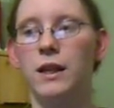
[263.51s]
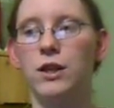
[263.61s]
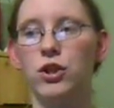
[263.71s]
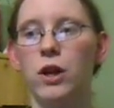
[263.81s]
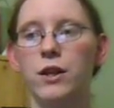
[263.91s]

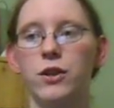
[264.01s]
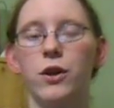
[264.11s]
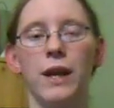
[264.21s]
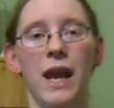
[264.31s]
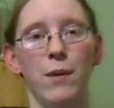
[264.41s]
They should also
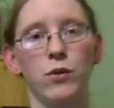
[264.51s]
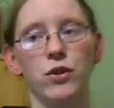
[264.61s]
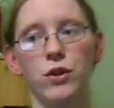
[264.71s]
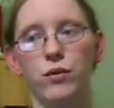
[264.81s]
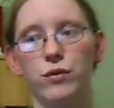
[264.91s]
know that
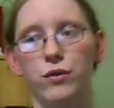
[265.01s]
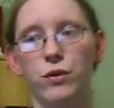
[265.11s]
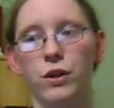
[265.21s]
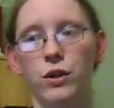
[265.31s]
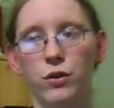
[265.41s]
animals
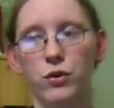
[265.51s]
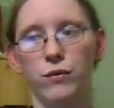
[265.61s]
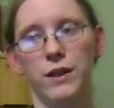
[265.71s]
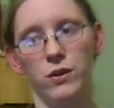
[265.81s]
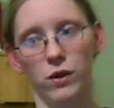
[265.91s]
use
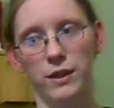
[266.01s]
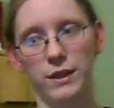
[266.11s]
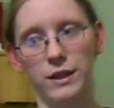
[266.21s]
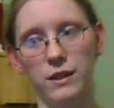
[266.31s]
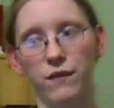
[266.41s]

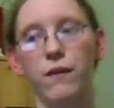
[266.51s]
resources